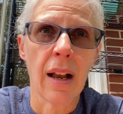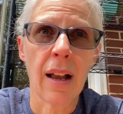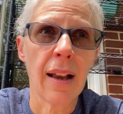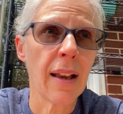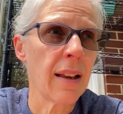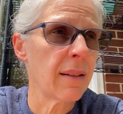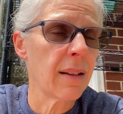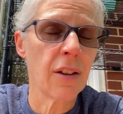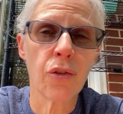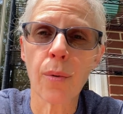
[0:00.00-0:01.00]
I
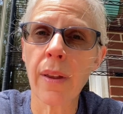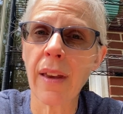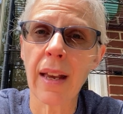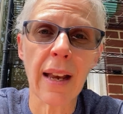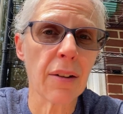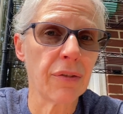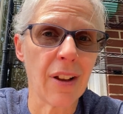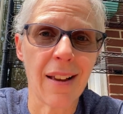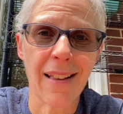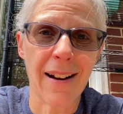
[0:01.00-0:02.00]
enjoy the heck out of
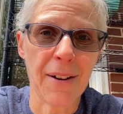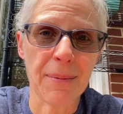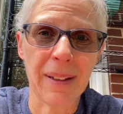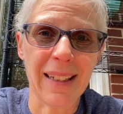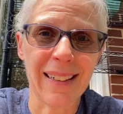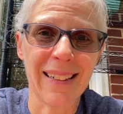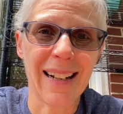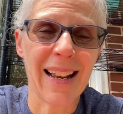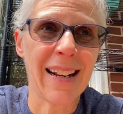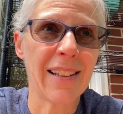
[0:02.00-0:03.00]
flying that airplane,
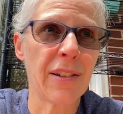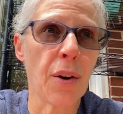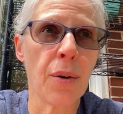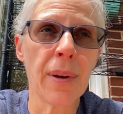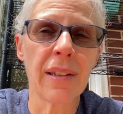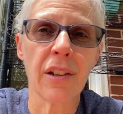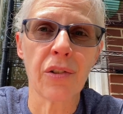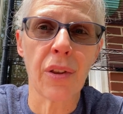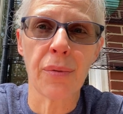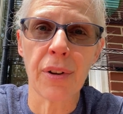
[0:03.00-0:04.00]
and it's always
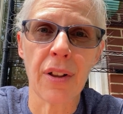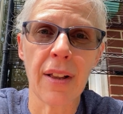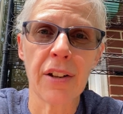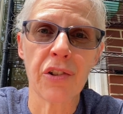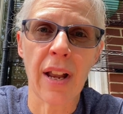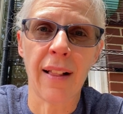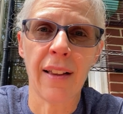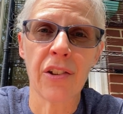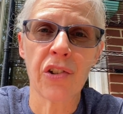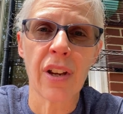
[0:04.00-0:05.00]
such a thrill and a
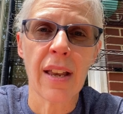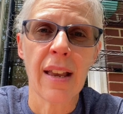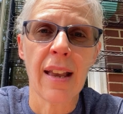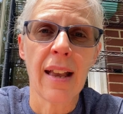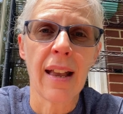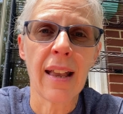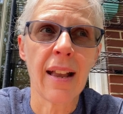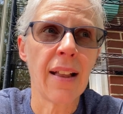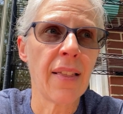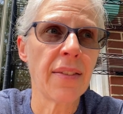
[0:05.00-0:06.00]
challenge,
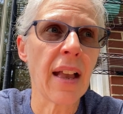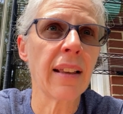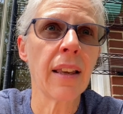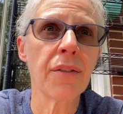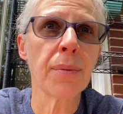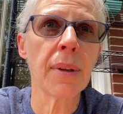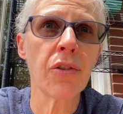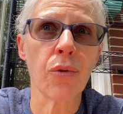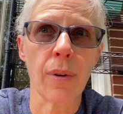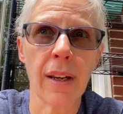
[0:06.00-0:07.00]
and that gives me
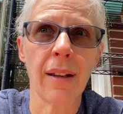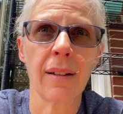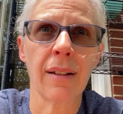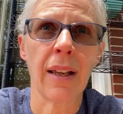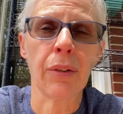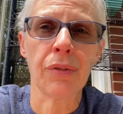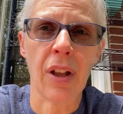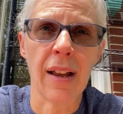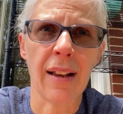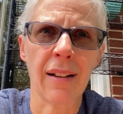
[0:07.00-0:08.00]
joy in
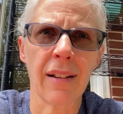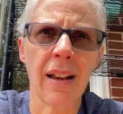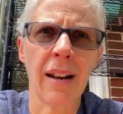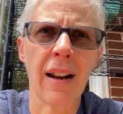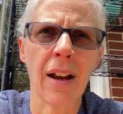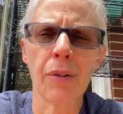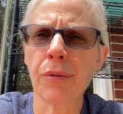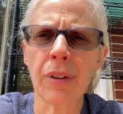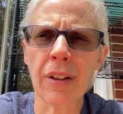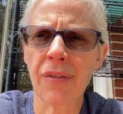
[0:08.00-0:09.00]
flying. And I
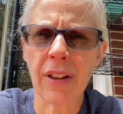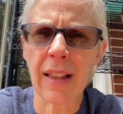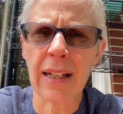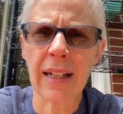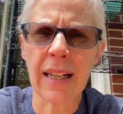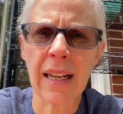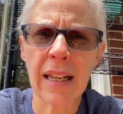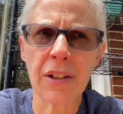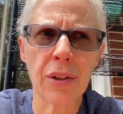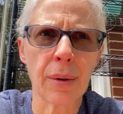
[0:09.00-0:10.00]
don't really feel like I
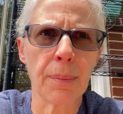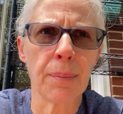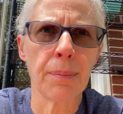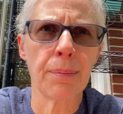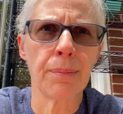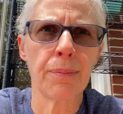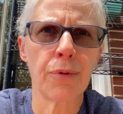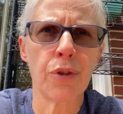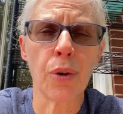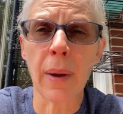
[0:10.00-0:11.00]
need to do